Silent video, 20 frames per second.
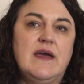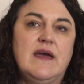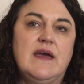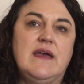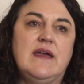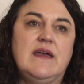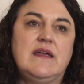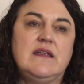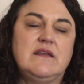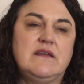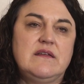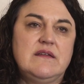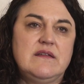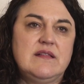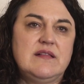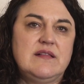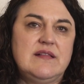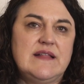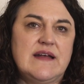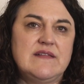And
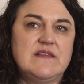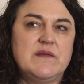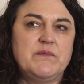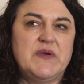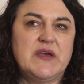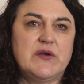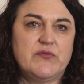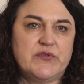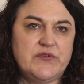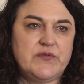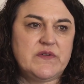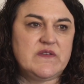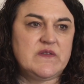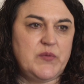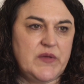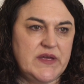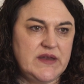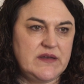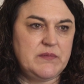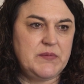that's a big one to
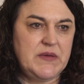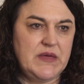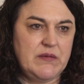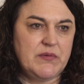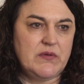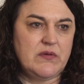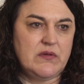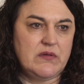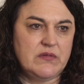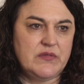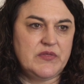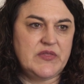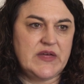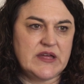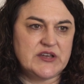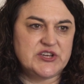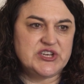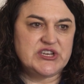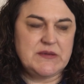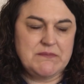explain to people,
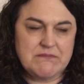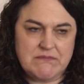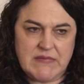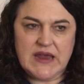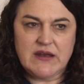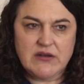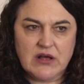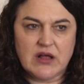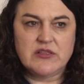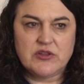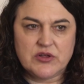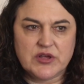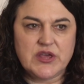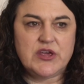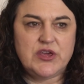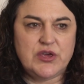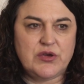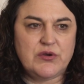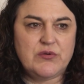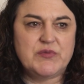that she may not look
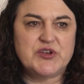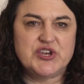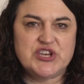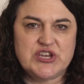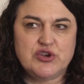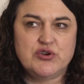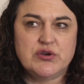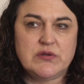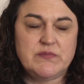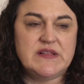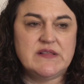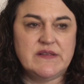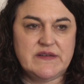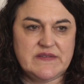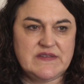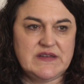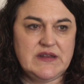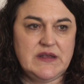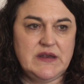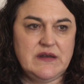at you, but she could be
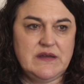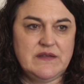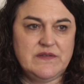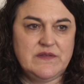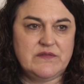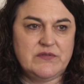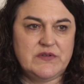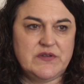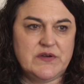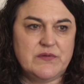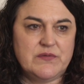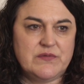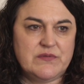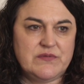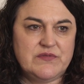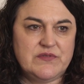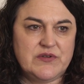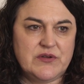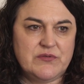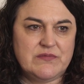listening. So
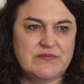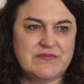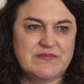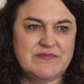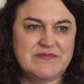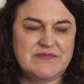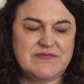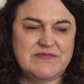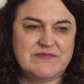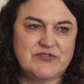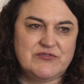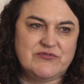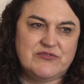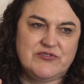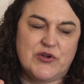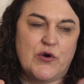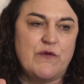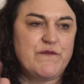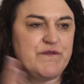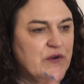
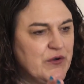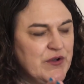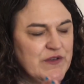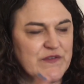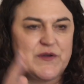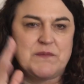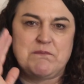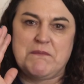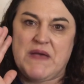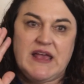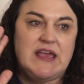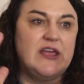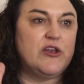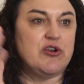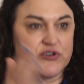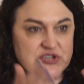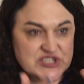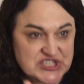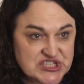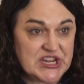don't focus on making
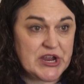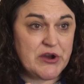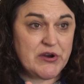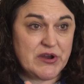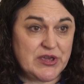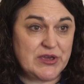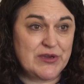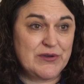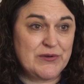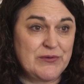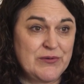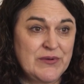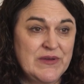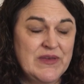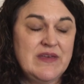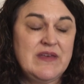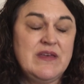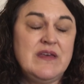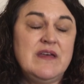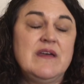her stare at you,
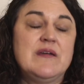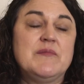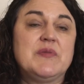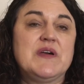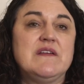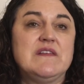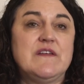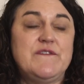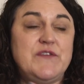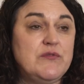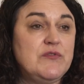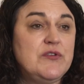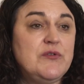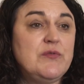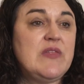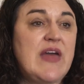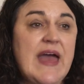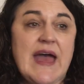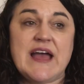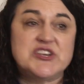because if you
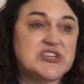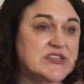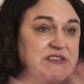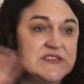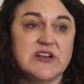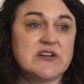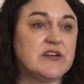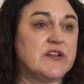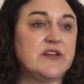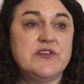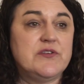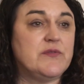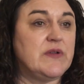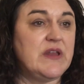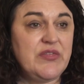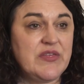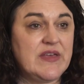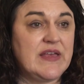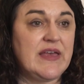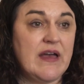do that, she's not going to do
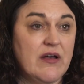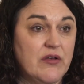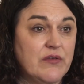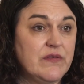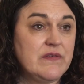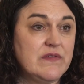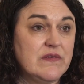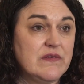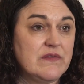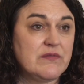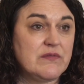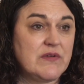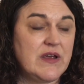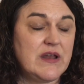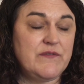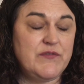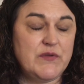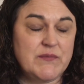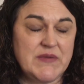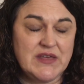anything else,
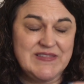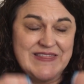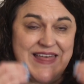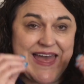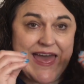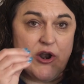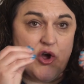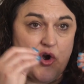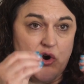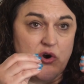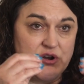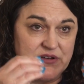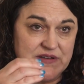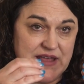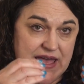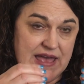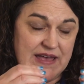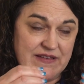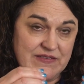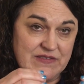right? If you make that hard
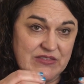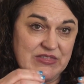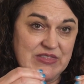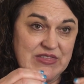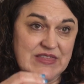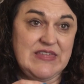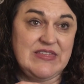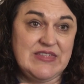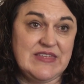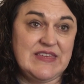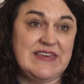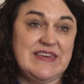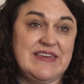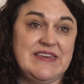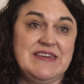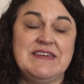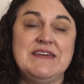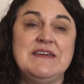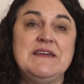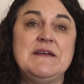task the
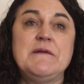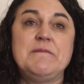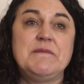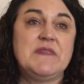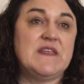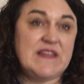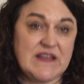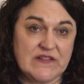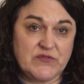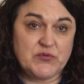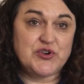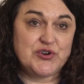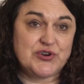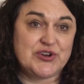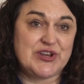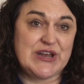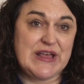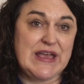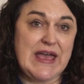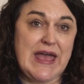thing, then that's what you're
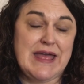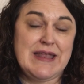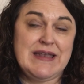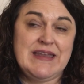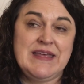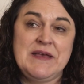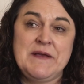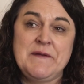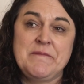going to get.